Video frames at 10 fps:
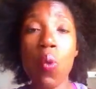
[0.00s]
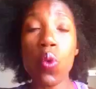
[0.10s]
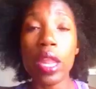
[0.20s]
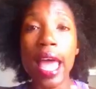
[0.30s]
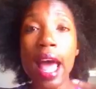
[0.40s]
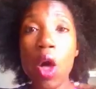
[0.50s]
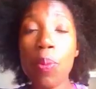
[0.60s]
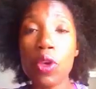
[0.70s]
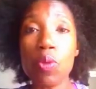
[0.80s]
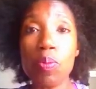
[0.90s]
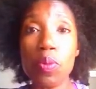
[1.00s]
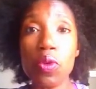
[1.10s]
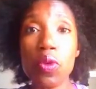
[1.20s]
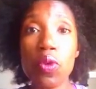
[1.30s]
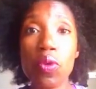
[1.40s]
will help you
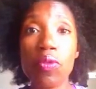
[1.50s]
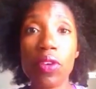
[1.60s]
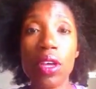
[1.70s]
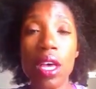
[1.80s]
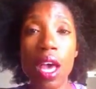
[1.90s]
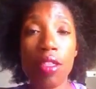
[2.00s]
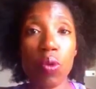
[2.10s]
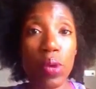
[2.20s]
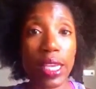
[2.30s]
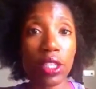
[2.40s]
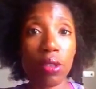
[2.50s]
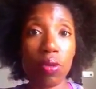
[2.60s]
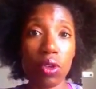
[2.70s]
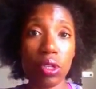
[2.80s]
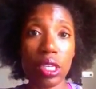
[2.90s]
move the waste
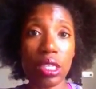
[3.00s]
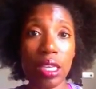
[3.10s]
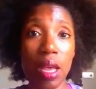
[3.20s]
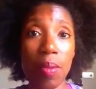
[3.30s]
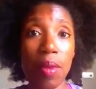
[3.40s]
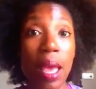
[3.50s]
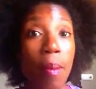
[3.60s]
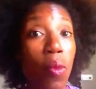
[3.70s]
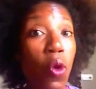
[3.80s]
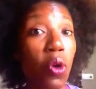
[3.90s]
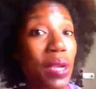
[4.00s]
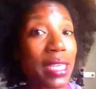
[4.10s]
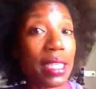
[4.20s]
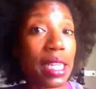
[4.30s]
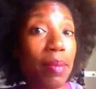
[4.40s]
through your system. More
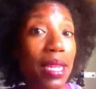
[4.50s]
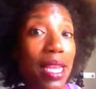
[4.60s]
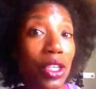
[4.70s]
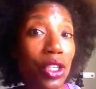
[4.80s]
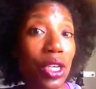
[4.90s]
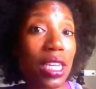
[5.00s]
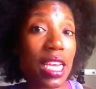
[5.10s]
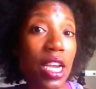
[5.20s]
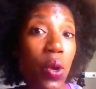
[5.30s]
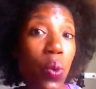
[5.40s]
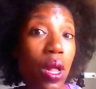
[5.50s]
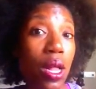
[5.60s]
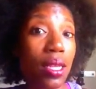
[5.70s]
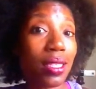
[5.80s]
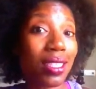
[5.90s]
waste elimination
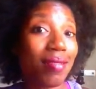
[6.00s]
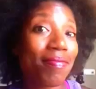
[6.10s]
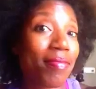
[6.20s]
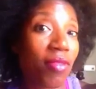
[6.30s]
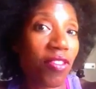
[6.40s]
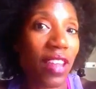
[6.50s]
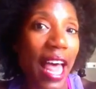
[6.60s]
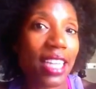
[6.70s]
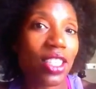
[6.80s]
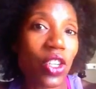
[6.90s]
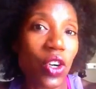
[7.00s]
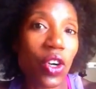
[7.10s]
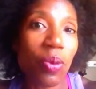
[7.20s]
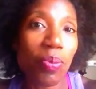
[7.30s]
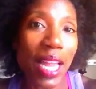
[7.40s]
equals
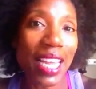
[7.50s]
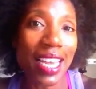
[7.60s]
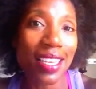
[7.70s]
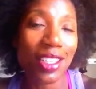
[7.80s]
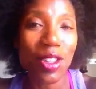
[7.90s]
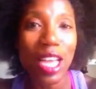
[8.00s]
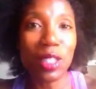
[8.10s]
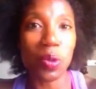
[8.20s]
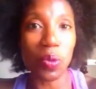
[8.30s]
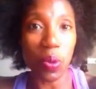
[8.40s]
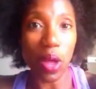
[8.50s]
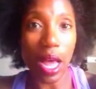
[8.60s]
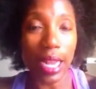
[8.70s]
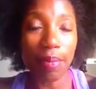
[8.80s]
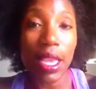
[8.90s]
flatter belly. So that's what we
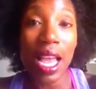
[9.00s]
want.